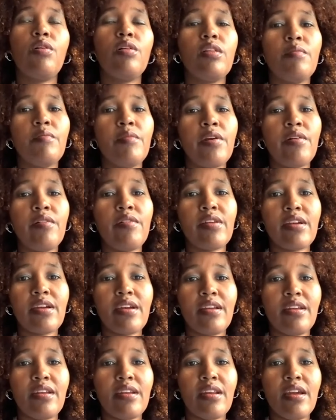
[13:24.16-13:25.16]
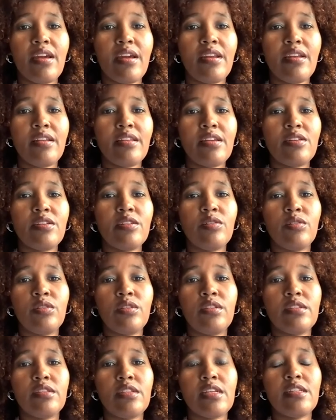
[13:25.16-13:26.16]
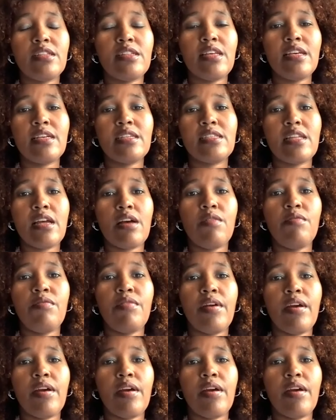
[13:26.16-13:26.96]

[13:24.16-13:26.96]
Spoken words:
American. And the things that